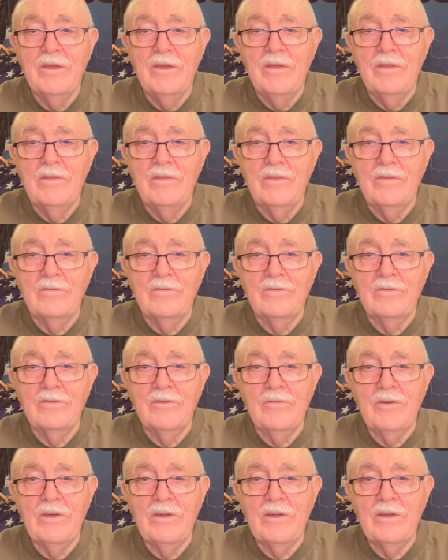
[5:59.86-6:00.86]
This is the
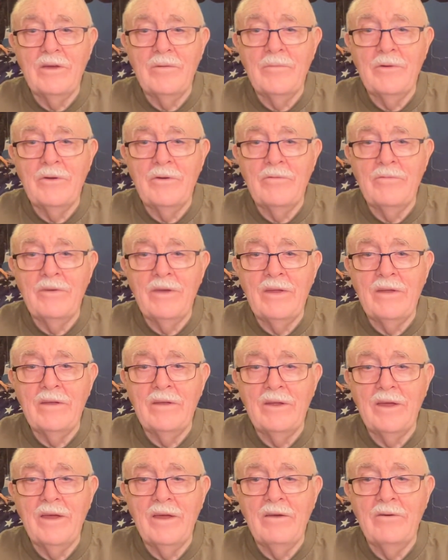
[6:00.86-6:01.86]
Vietnam era vet
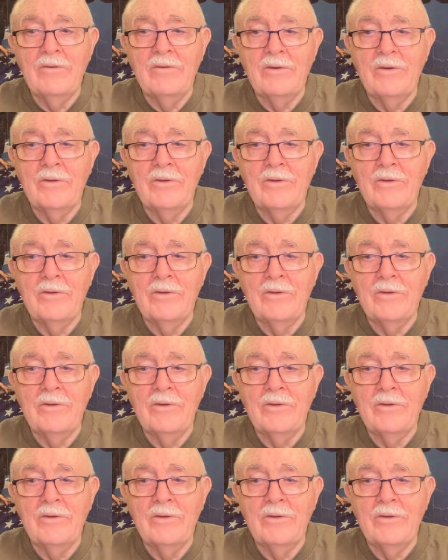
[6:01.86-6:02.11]
out.